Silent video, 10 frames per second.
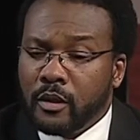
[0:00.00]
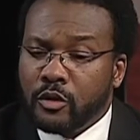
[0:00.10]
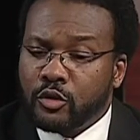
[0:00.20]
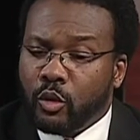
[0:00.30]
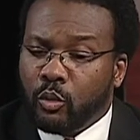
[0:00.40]

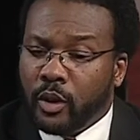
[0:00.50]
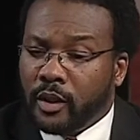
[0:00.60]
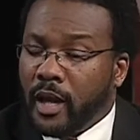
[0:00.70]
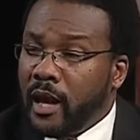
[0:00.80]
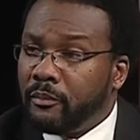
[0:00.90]
So what
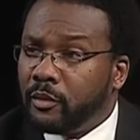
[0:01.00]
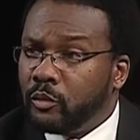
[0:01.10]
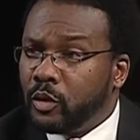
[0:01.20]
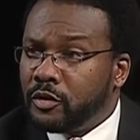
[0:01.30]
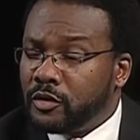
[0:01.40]
happened
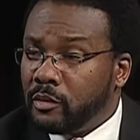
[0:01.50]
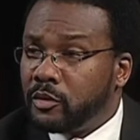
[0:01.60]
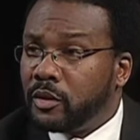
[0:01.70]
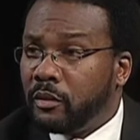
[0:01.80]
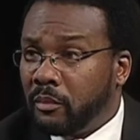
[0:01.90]
was there
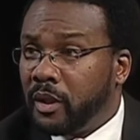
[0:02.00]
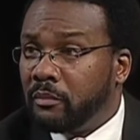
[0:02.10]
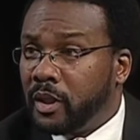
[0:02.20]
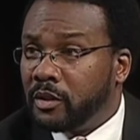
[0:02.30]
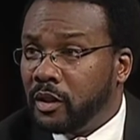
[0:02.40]
was an
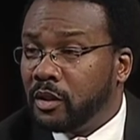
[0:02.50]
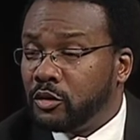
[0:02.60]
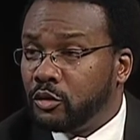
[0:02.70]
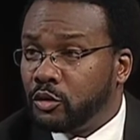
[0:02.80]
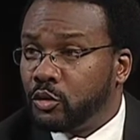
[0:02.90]
amendment done
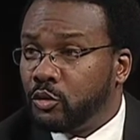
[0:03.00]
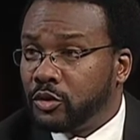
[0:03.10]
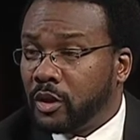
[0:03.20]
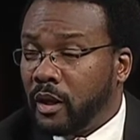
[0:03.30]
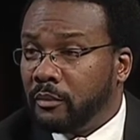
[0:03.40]
to the
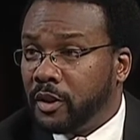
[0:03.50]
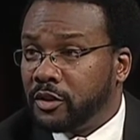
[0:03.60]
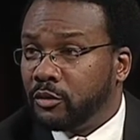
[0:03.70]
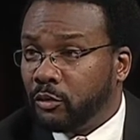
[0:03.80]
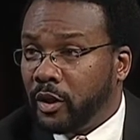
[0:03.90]
tourist
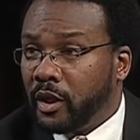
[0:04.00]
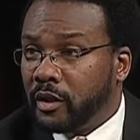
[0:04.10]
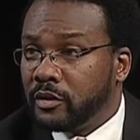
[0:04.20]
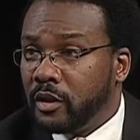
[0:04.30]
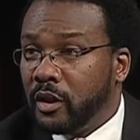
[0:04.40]
accommodation
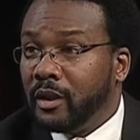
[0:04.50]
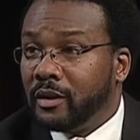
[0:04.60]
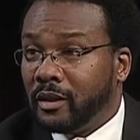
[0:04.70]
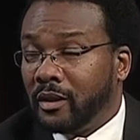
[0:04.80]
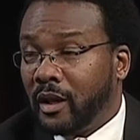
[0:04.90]
regs
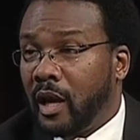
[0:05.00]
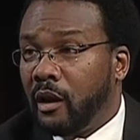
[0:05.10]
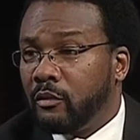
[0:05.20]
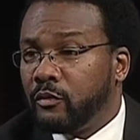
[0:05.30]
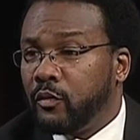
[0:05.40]
that
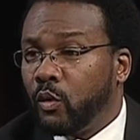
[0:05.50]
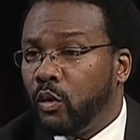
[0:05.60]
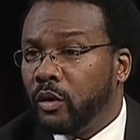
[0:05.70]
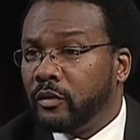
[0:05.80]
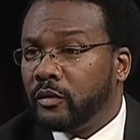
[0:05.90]
allowed
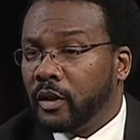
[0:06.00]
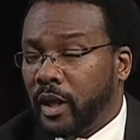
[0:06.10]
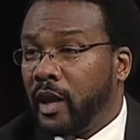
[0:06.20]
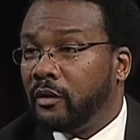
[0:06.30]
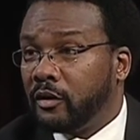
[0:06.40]
for the
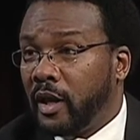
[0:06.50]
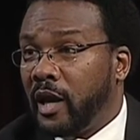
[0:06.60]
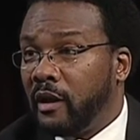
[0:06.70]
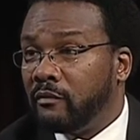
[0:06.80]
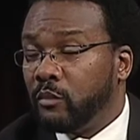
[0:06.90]
county to
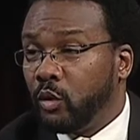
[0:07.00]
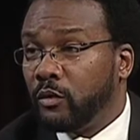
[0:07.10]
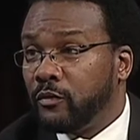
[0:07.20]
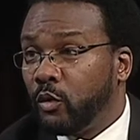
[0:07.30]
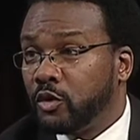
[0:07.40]
have more
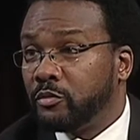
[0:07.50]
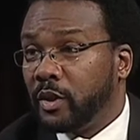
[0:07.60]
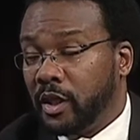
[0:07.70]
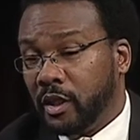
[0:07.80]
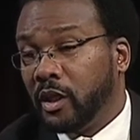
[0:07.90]

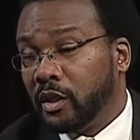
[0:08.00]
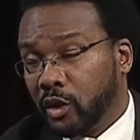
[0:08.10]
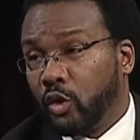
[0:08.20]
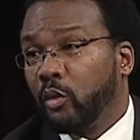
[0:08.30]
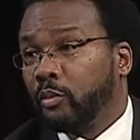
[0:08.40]
enforcement in
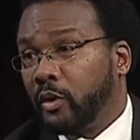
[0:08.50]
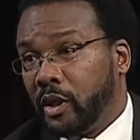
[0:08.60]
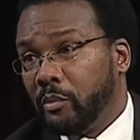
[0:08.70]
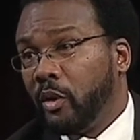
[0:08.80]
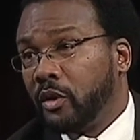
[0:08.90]

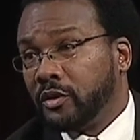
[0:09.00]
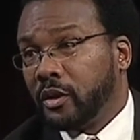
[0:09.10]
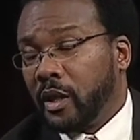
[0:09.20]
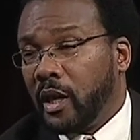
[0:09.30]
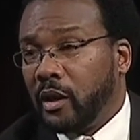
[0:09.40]
unincorporated parts of
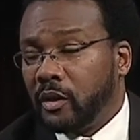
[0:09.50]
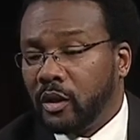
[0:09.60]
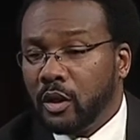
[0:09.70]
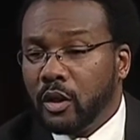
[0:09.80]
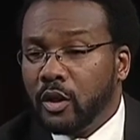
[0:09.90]
the county.
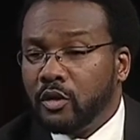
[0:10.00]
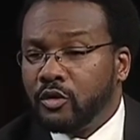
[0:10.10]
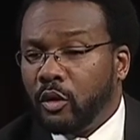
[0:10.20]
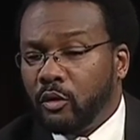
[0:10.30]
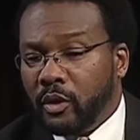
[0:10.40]

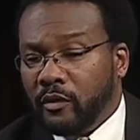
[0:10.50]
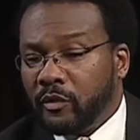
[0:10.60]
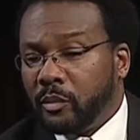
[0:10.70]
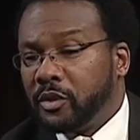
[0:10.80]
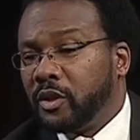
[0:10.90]
So if
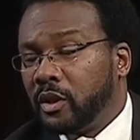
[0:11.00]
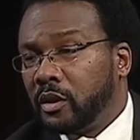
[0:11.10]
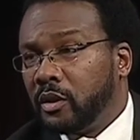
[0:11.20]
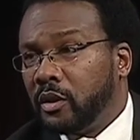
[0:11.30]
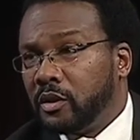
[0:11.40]
a
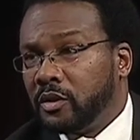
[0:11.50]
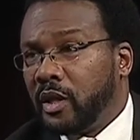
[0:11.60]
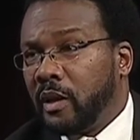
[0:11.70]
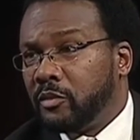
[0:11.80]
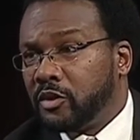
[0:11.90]
particular
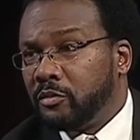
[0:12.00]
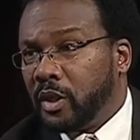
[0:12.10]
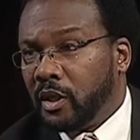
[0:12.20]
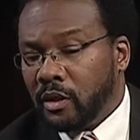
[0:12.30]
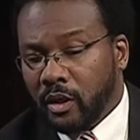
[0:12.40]

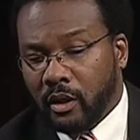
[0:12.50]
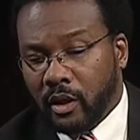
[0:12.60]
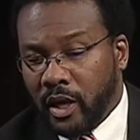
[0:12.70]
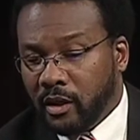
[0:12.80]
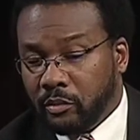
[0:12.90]
establishment
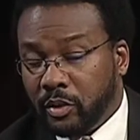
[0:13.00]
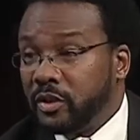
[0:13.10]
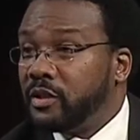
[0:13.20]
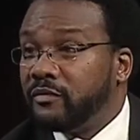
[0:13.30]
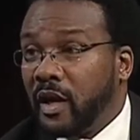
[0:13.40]
had a
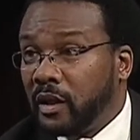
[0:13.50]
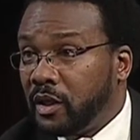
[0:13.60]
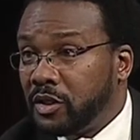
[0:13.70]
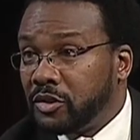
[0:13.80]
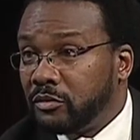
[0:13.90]
police
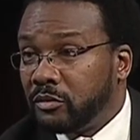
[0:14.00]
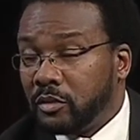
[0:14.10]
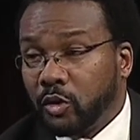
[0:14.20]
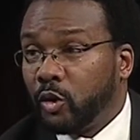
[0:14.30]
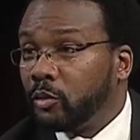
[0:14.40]
violation,
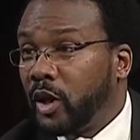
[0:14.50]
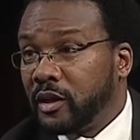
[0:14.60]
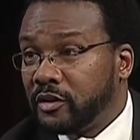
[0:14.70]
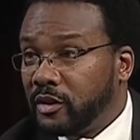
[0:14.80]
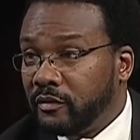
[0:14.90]
criminal
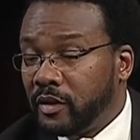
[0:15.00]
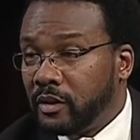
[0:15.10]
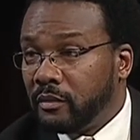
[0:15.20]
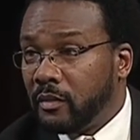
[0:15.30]
activity,